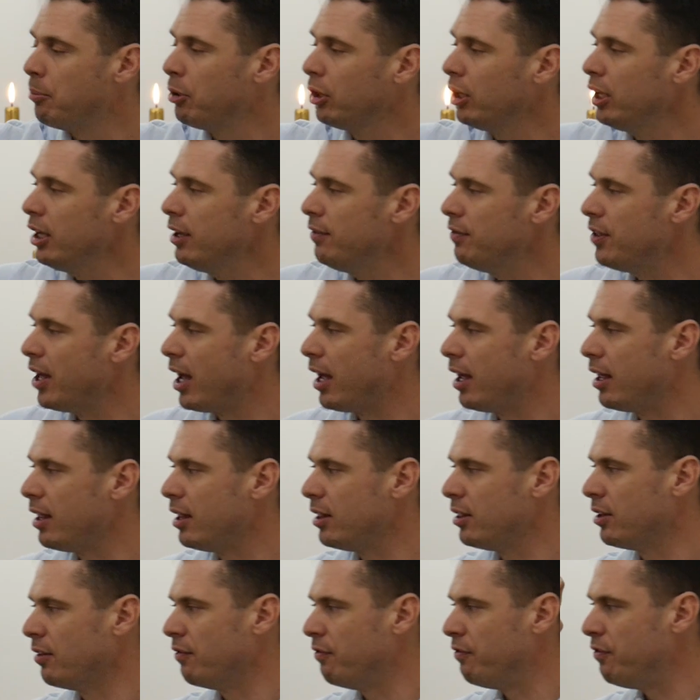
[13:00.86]
believe
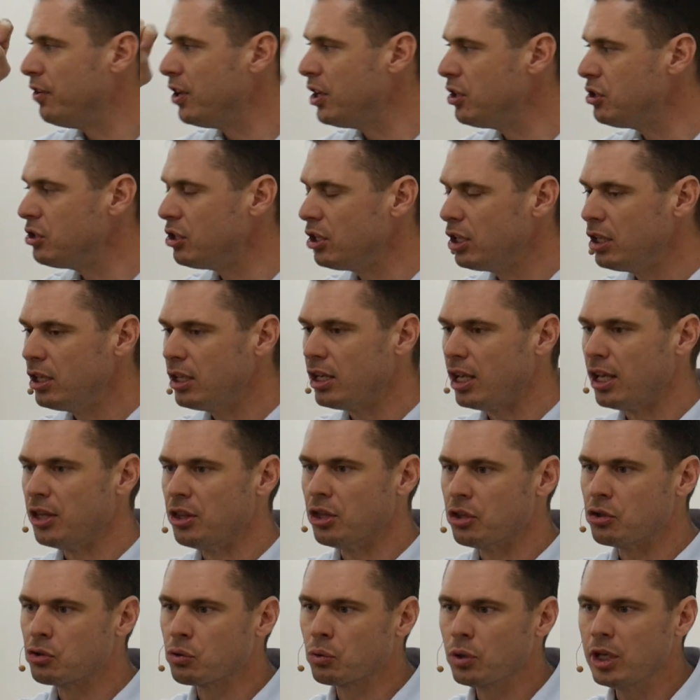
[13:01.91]
that the vision and
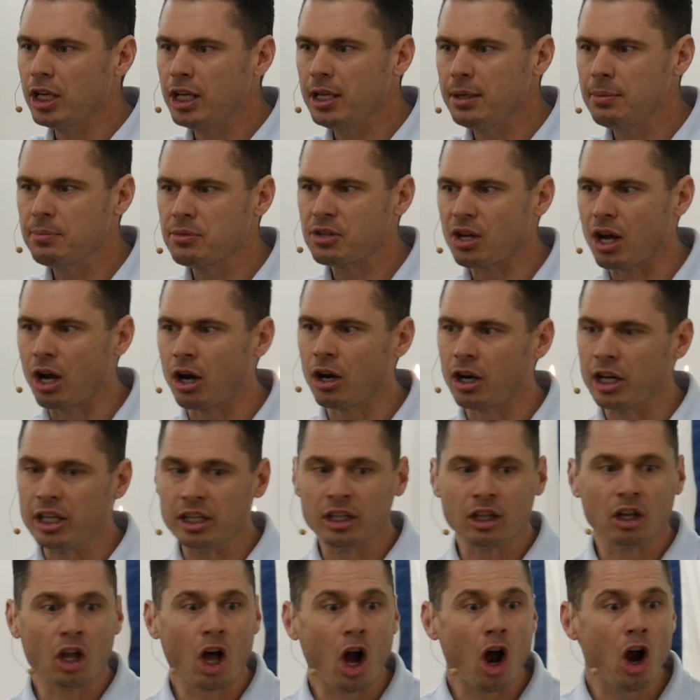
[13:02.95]
the dreams are
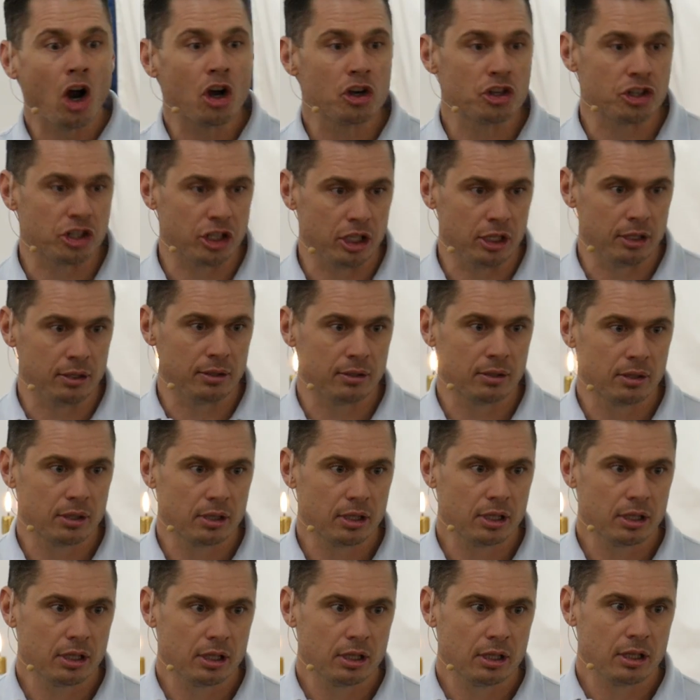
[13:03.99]
enlarging
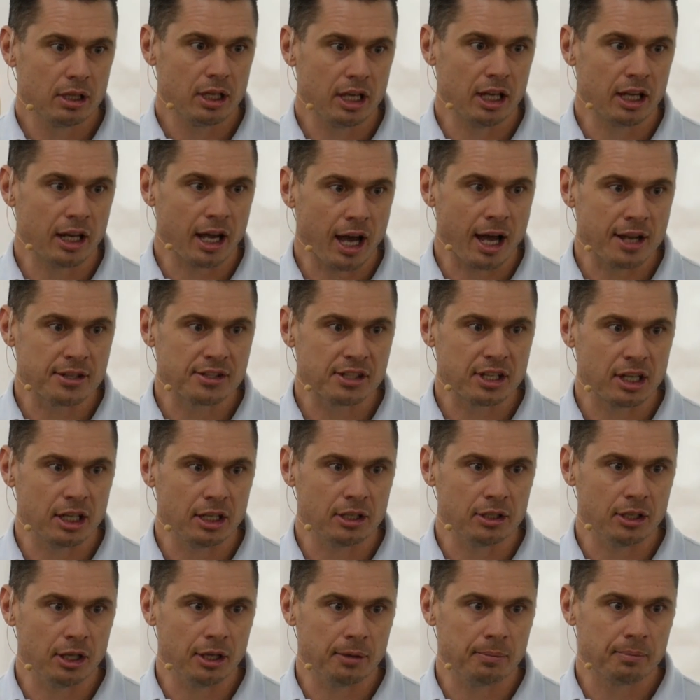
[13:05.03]
in God's
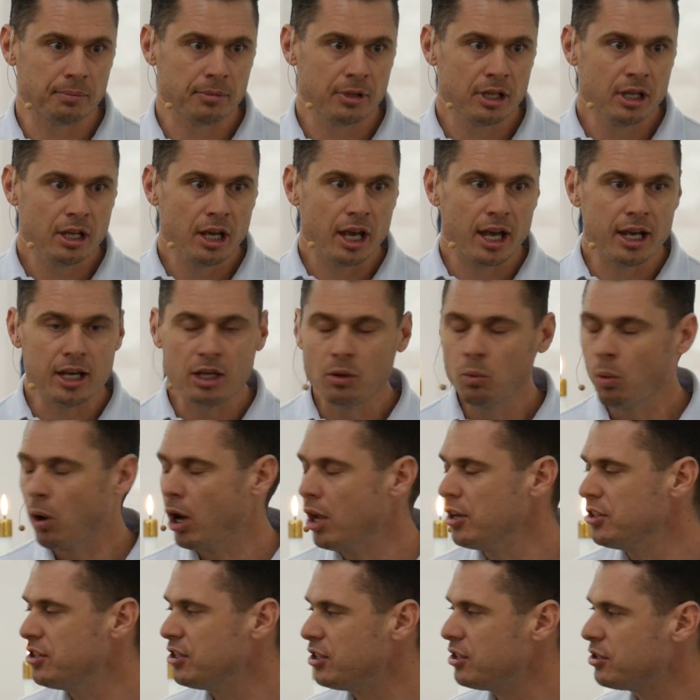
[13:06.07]
kingdom, and he
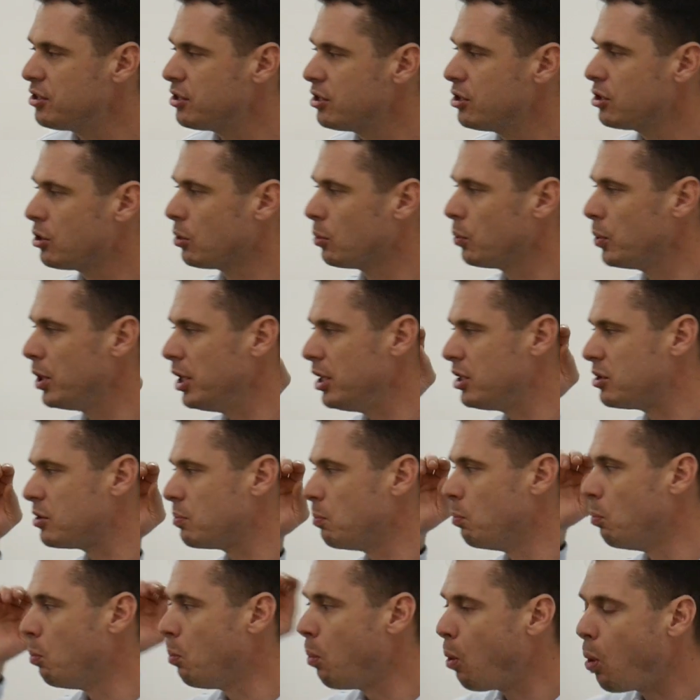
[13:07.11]
wants us to reach
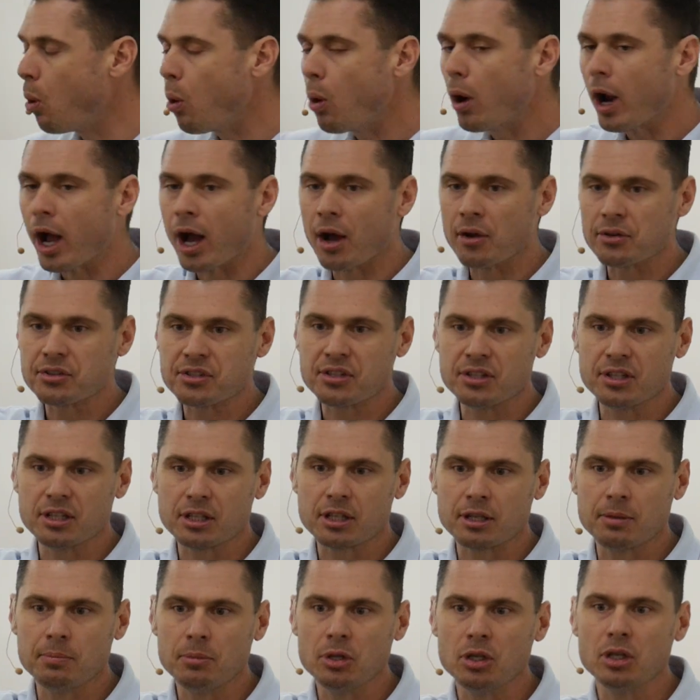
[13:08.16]
more out to the
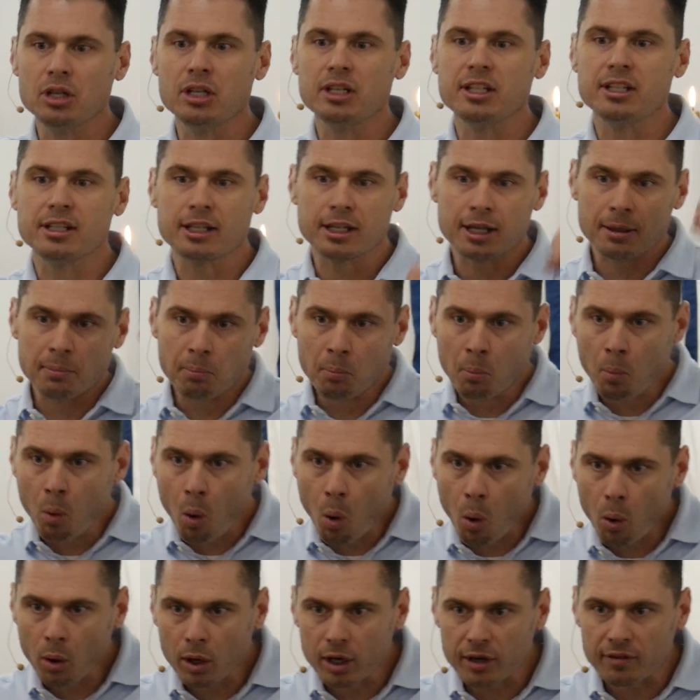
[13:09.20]
community, to get
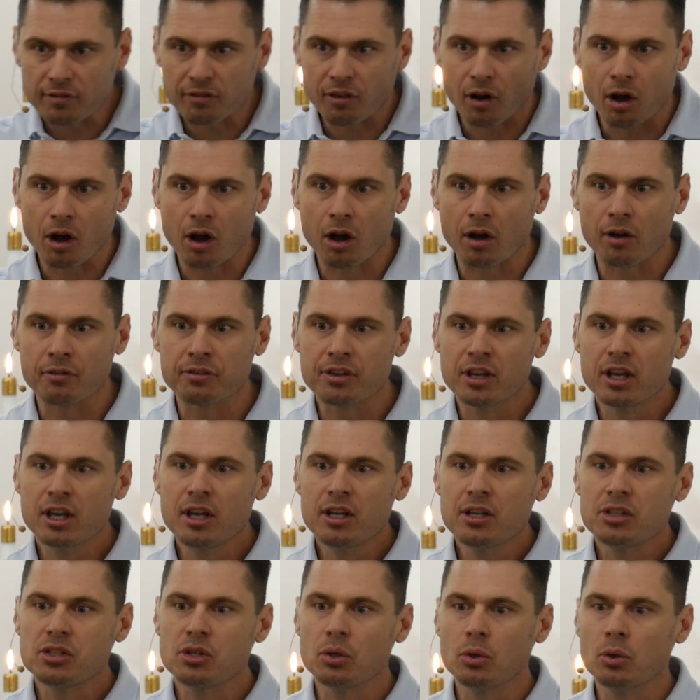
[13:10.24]
more involved,
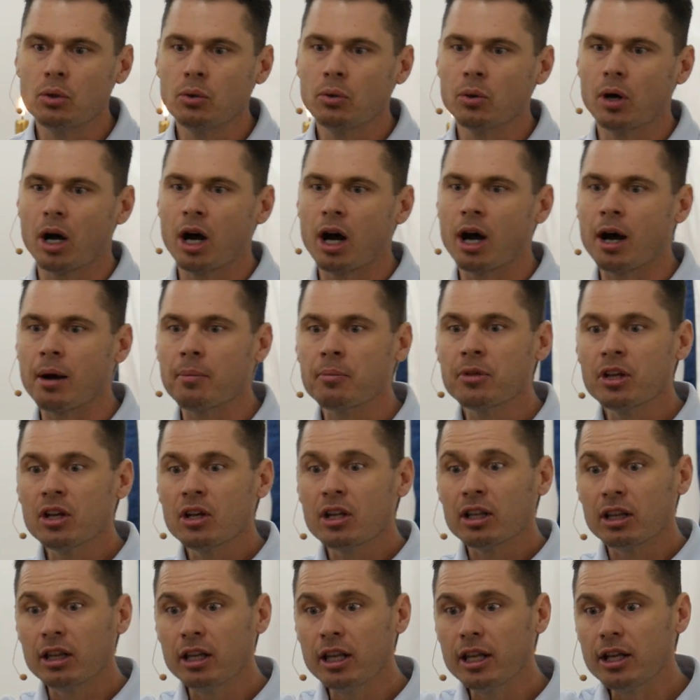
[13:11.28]
to
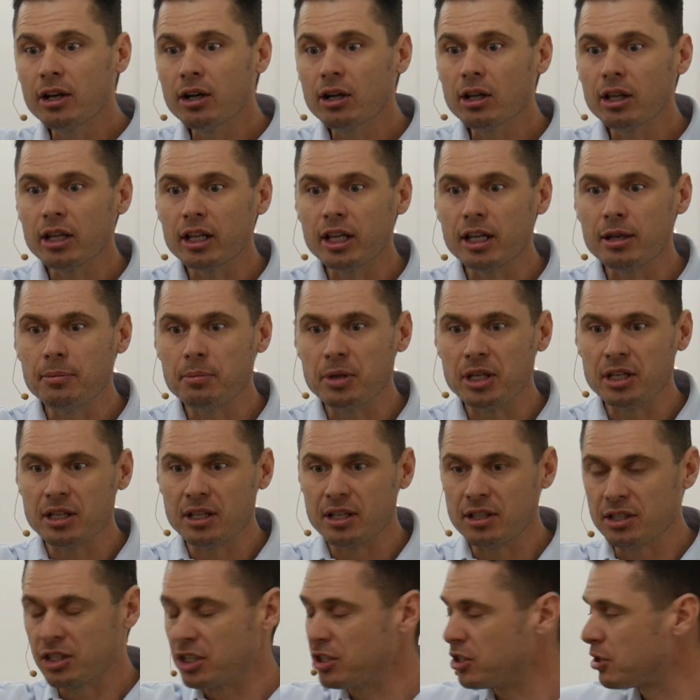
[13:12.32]
literally
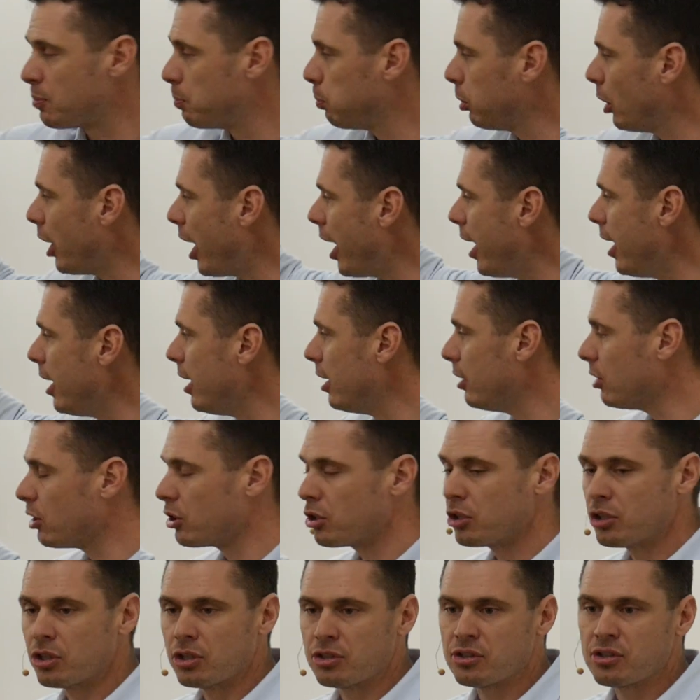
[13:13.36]
be displaying
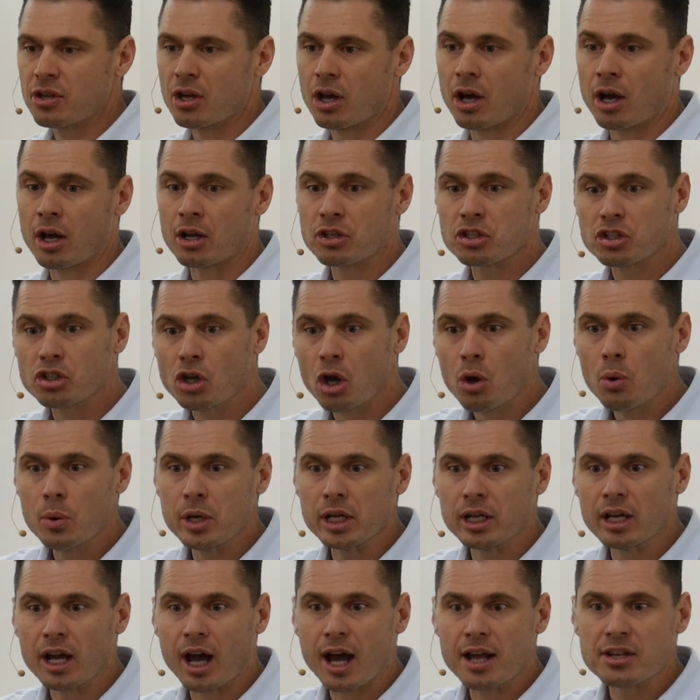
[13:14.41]
or
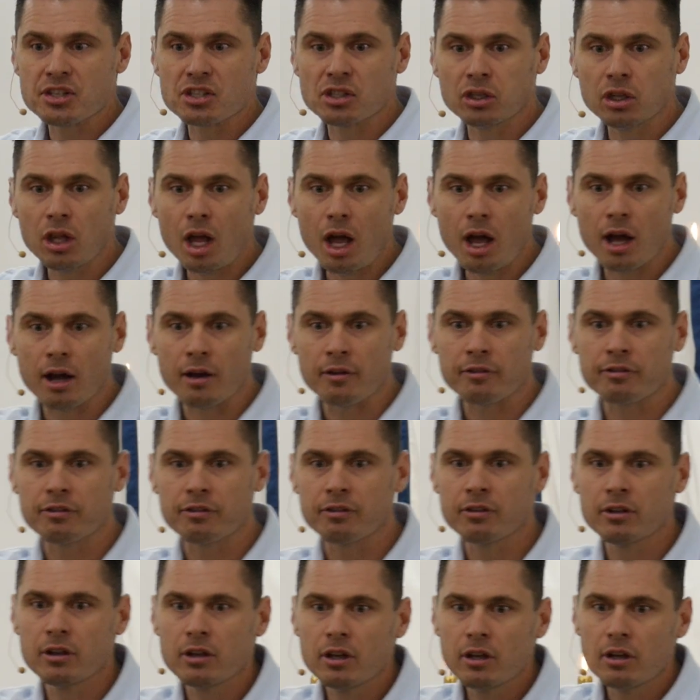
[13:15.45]
showing God's love
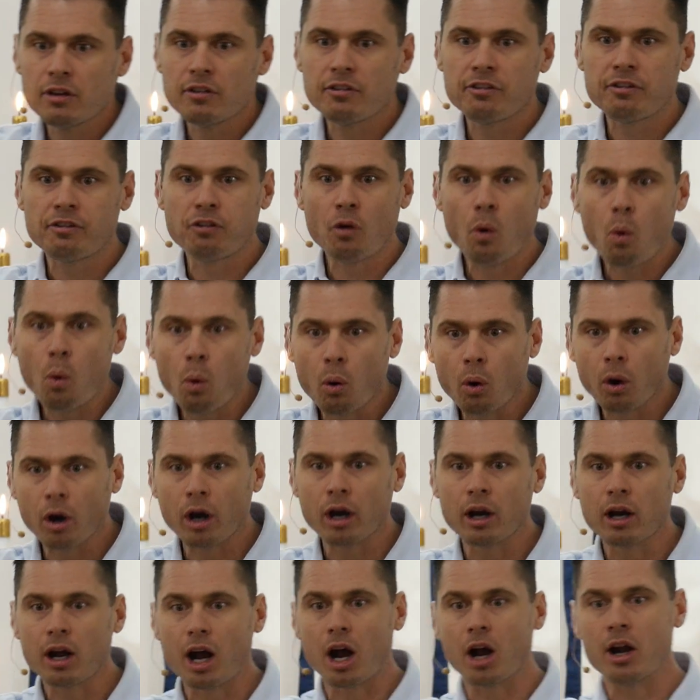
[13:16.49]

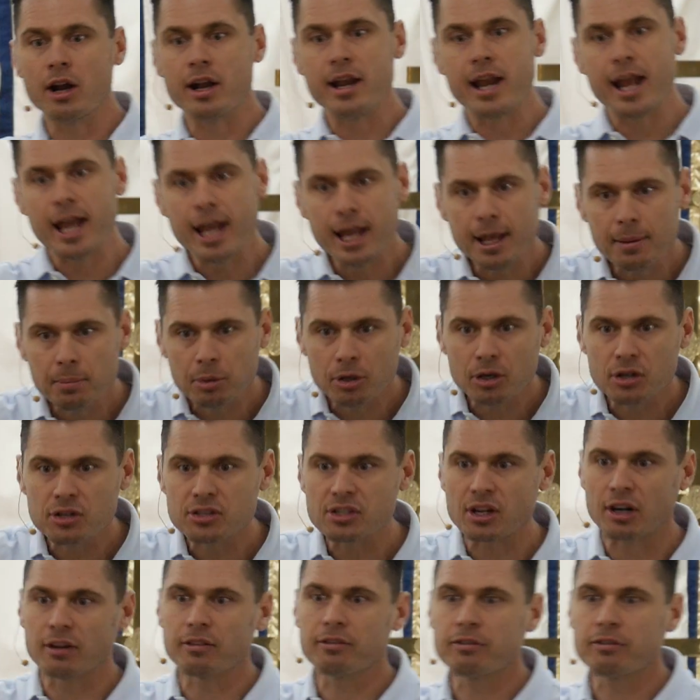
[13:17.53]
for our neighbors, our